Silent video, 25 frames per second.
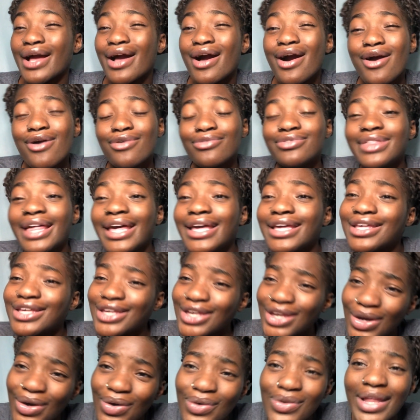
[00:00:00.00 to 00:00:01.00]
oh, they
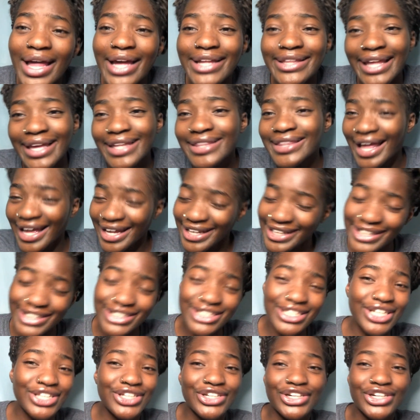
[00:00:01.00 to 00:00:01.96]
cute, like, they like each other.